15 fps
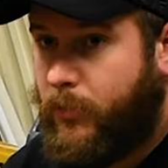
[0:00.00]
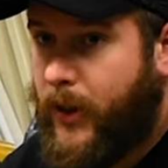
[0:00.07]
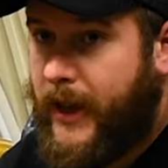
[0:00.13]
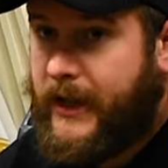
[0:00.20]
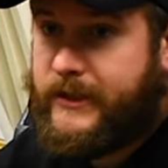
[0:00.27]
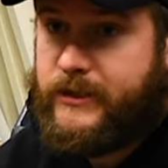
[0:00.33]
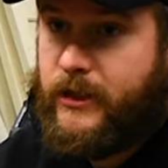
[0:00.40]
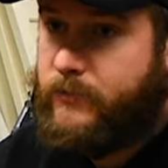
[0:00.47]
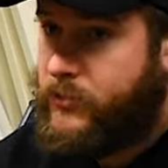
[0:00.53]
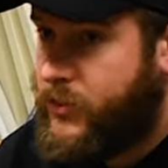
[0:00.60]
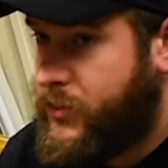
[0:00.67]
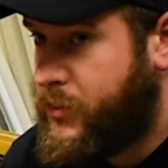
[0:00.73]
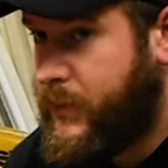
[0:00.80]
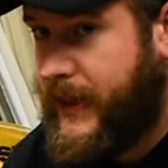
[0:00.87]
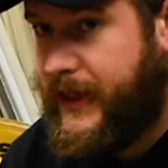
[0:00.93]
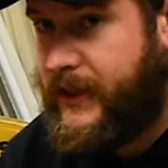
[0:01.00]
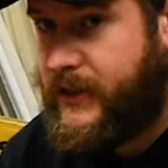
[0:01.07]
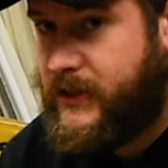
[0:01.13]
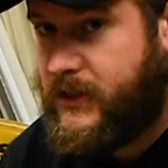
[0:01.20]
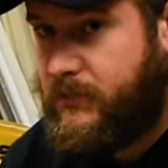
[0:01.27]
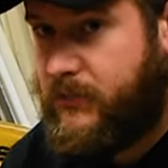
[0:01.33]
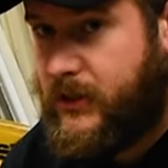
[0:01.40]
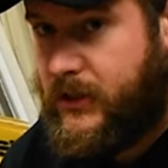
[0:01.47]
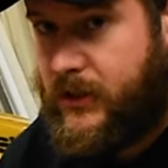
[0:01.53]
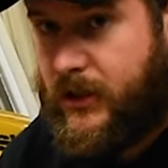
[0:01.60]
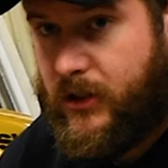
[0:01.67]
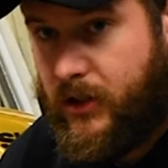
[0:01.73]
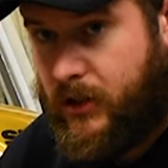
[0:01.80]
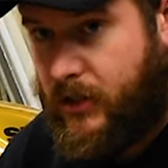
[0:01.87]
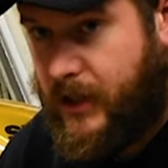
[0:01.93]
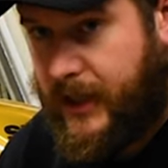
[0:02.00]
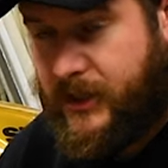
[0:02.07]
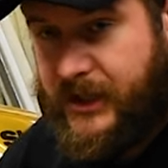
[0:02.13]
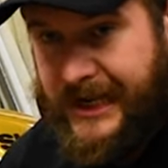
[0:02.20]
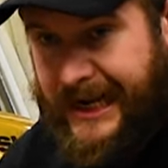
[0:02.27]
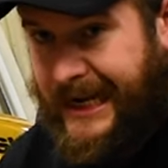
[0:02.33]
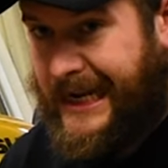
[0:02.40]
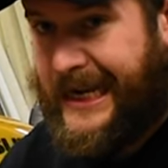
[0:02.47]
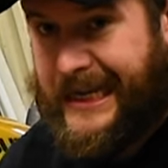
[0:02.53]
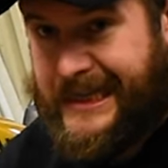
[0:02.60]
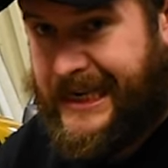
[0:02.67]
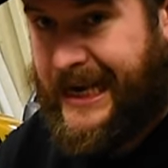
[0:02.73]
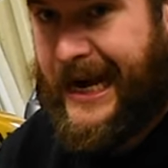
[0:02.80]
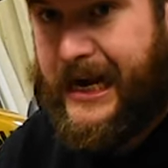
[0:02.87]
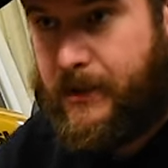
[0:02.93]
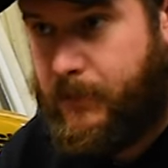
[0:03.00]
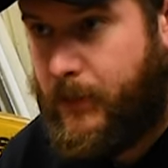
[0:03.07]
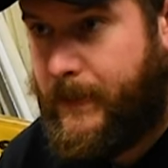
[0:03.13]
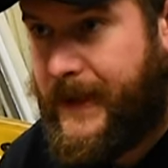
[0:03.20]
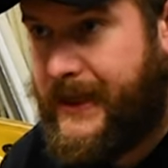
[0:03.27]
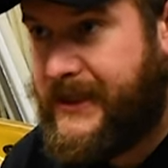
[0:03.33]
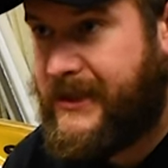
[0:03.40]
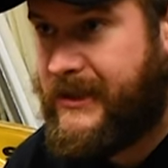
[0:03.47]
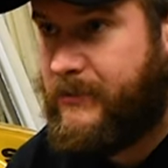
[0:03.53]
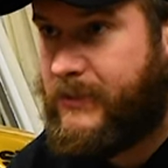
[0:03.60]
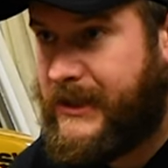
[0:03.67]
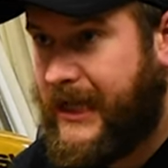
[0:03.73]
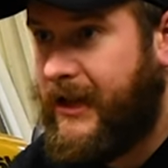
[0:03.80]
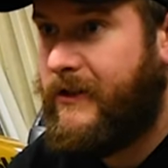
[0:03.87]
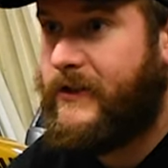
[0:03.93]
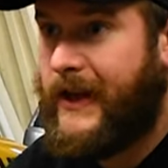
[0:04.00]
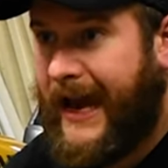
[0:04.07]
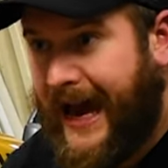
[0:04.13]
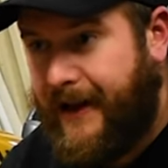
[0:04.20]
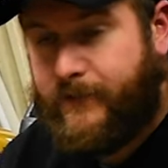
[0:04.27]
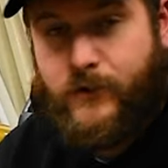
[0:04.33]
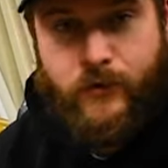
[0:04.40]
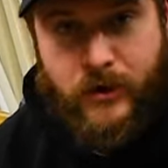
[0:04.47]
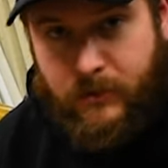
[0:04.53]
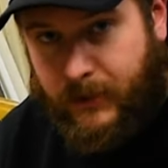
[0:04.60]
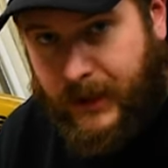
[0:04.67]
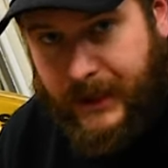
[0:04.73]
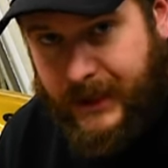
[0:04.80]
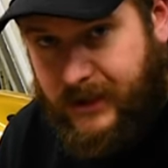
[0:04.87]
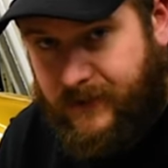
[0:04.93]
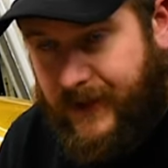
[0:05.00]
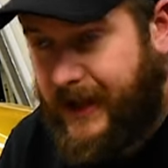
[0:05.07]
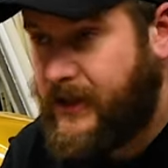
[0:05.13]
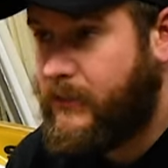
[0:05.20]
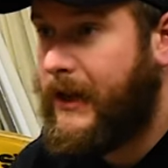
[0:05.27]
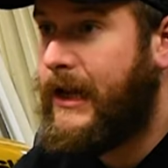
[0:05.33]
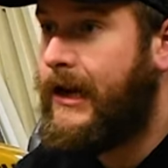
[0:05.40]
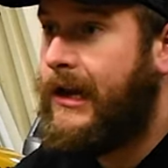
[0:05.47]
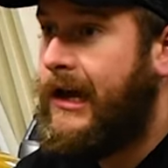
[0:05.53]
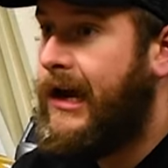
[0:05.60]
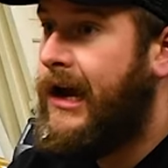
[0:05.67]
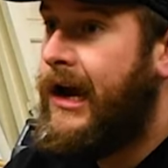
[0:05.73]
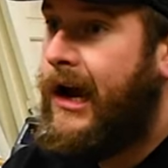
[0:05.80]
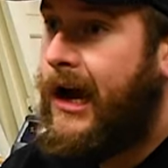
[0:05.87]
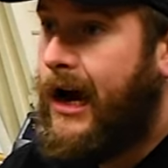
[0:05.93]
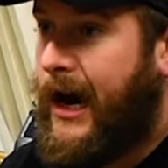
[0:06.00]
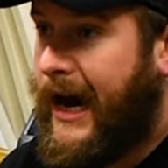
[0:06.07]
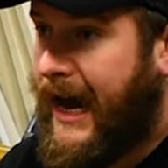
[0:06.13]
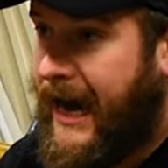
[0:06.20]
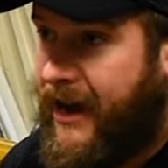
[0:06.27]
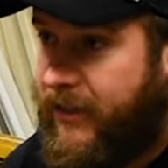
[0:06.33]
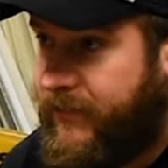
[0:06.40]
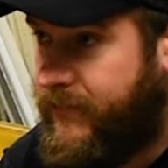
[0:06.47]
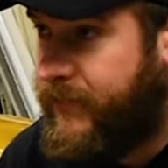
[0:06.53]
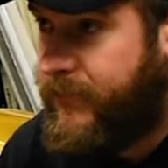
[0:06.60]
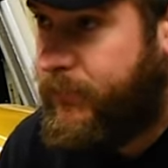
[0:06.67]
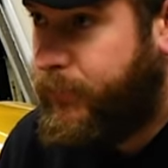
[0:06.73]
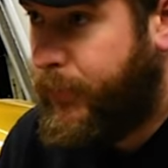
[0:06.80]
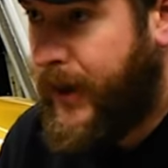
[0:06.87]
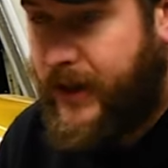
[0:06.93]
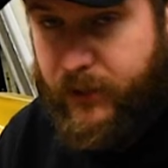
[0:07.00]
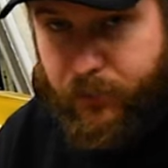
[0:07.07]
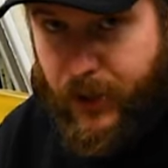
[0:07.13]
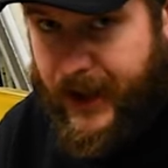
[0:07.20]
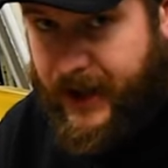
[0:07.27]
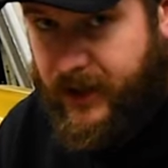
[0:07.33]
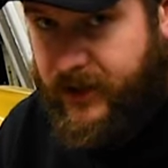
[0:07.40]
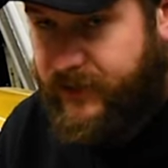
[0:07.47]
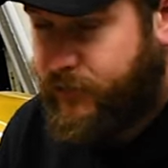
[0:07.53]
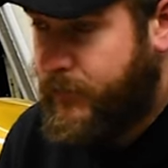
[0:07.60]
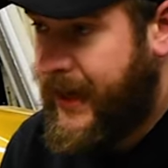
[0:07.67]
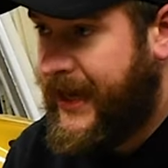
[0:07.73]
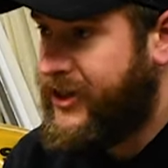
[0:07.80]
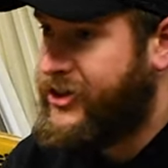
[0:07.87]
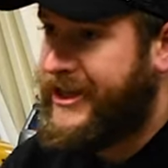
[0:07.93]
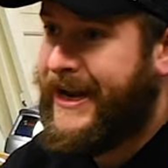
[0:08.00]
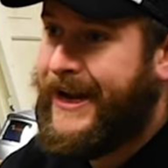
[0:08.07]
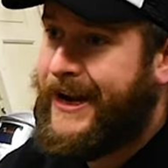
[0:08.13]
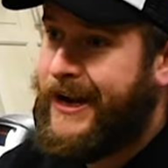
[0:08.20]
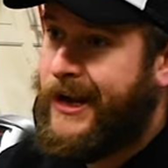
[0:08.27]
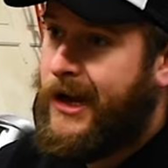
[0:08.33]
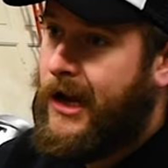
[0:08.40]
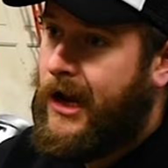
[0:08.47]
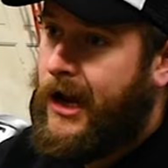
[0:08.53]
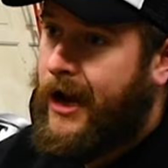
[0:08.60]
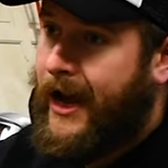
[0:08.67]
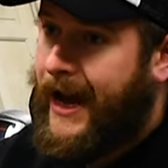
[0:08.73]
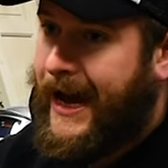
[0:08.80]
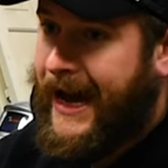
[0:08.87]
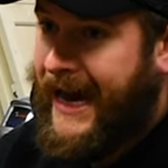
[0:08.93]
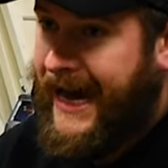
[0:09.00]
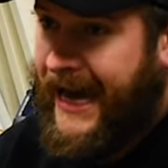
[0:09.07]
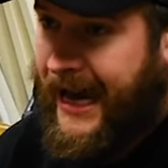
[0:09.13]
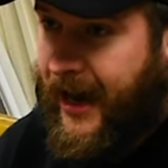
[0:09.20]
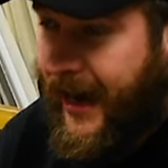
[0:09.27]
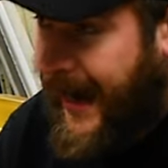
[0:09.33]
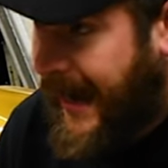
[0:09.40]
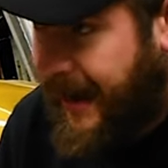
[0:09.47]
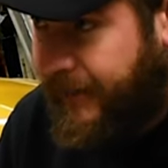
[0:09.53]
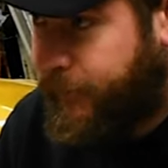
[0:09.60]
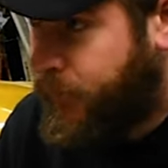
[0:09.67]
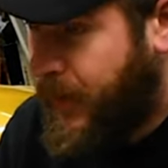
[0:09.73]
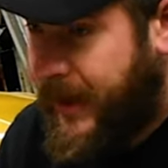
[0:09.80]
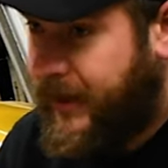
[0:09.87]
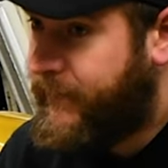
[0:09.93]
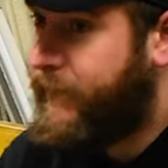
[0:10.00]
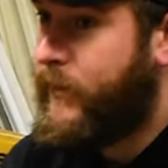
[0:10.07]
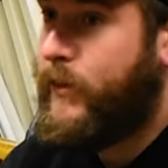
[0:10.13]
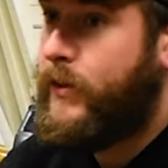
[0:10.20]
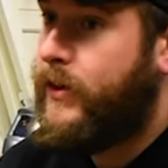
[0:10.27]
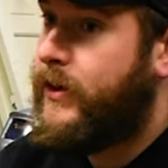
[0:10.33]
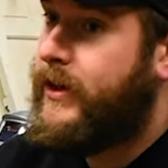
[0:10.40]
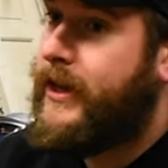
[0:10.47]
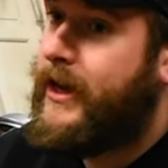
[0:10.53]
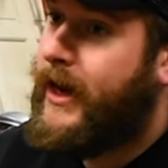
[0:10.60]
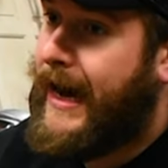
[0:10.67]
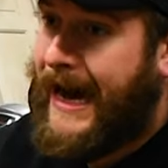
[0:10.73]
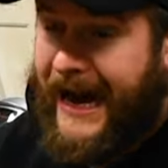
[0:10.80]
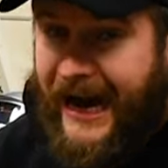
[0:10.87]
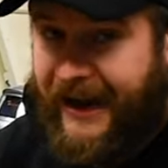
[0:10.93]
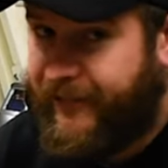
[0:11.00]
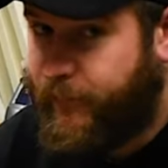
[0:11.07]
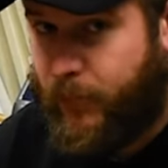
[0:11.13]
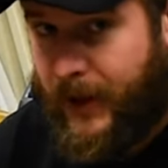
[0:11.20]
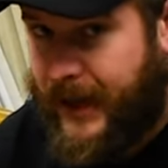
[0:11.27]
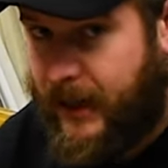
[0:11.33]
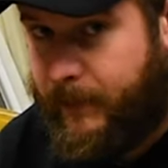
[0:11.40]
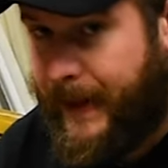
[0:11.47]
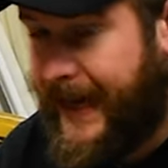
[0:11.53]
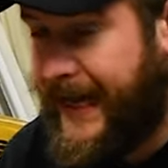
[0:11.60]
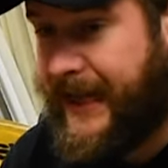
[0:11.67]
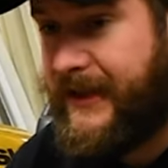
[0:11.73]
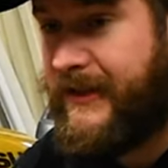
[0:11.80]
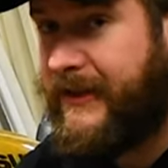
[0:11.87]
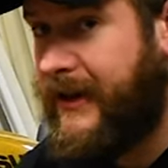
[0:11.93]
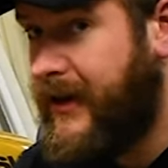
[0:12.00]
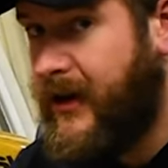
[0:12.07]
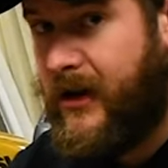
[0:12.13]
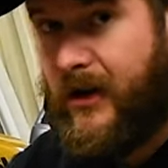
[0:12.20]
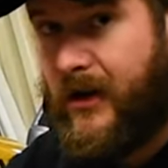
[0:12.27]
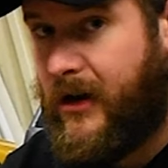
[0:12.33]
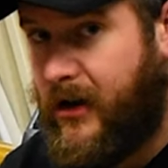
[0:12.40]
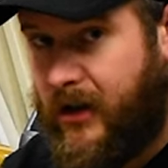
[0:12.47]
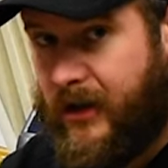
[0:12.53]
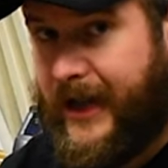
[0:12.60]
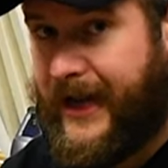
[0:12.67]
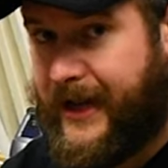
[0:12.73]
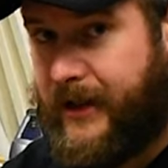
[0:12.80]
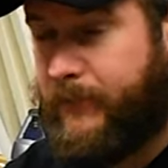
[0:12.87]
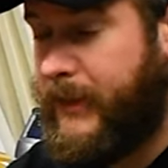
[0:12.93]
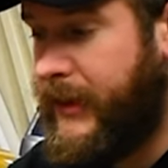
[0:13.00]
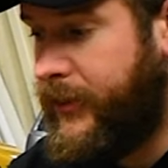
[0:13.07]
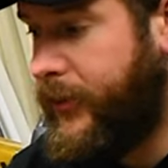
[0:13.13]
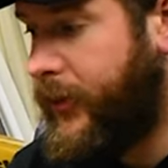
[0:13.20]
brakes. I'm just waiting on something in order to actually clean the caliper pieces themselves. I have the rebuild kits for that as well. I have braided brake lines from HEL. Have brake fluid, have brake pads, that can be